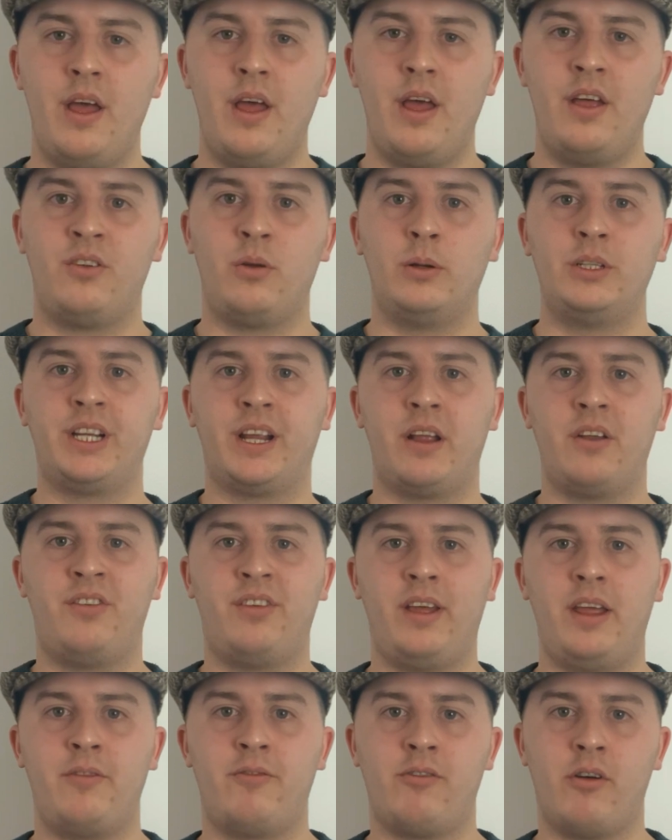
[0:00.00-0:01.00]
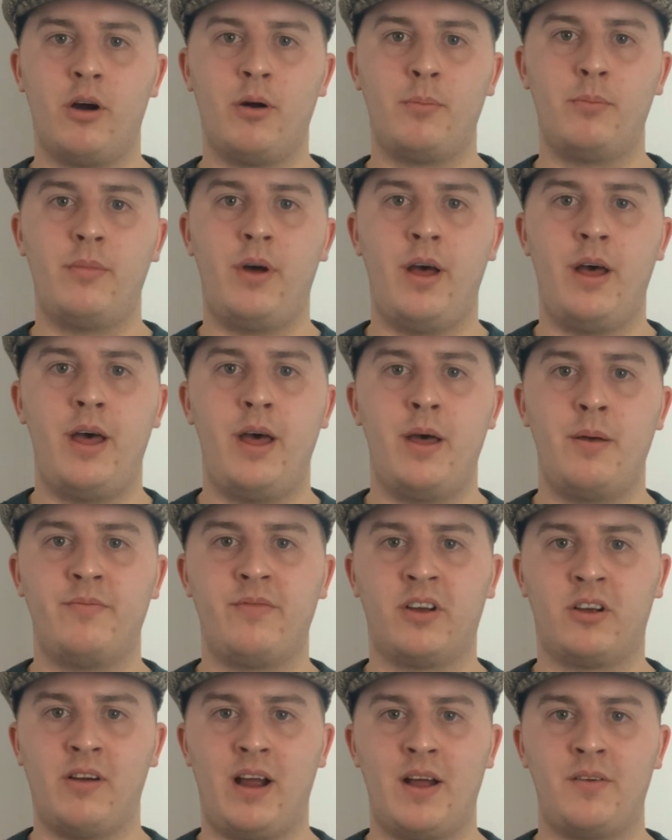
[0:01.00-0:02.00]
So as you can see from
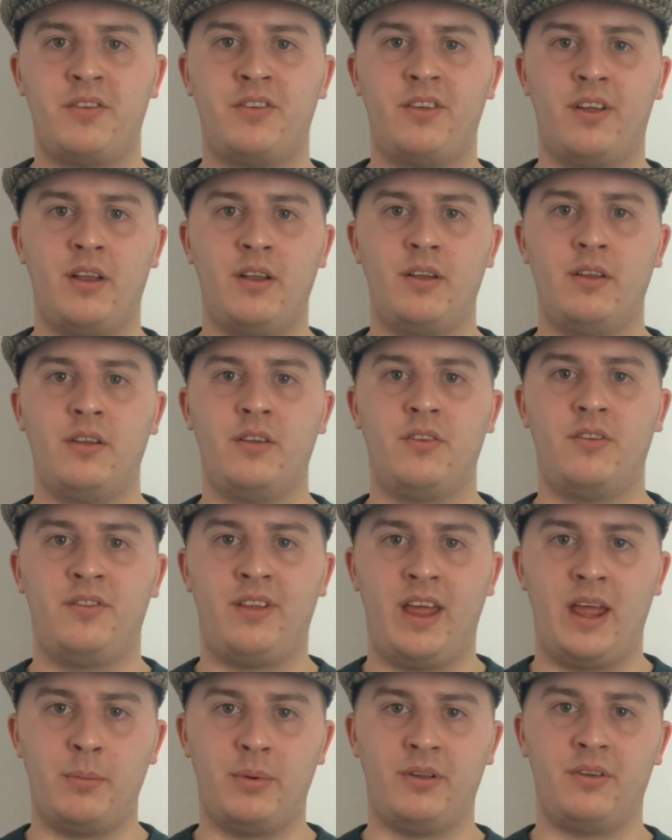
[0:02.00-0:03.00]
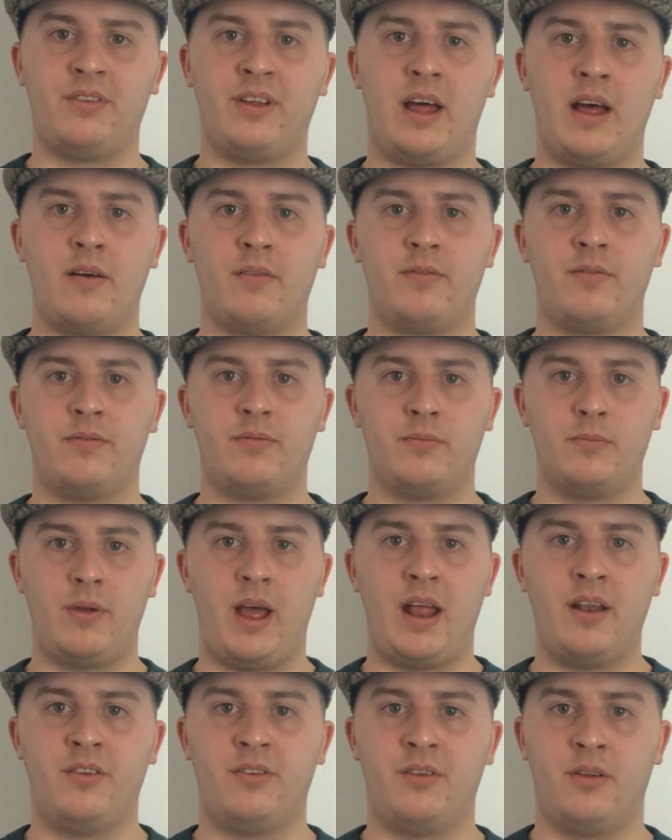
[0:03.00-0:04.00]
the graphs and tables I've
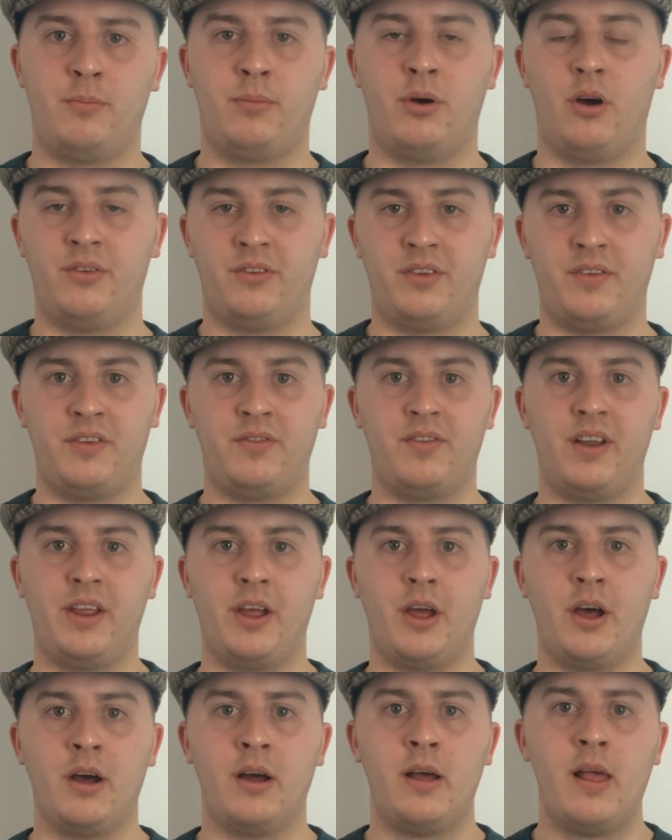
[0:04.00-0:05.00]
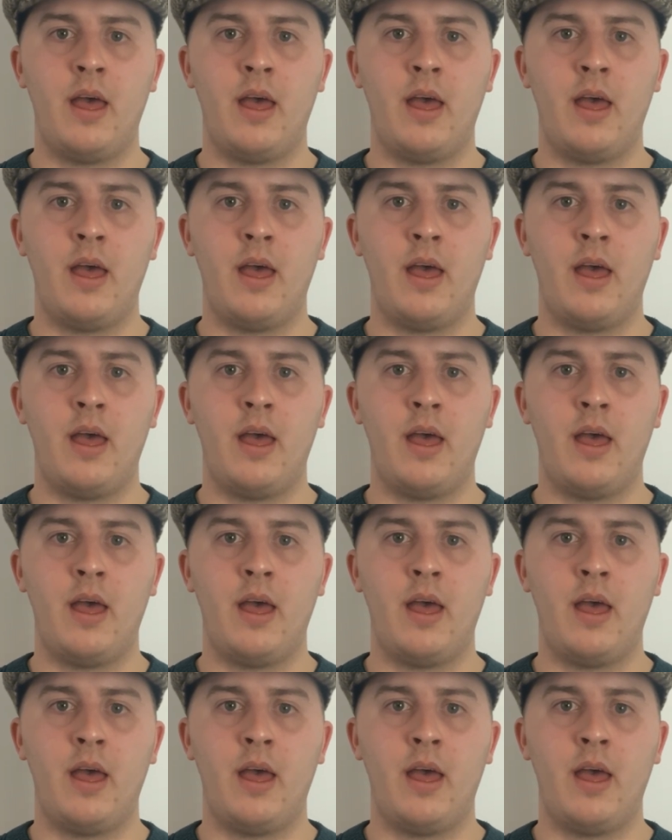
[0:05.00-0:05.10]
put onto this video,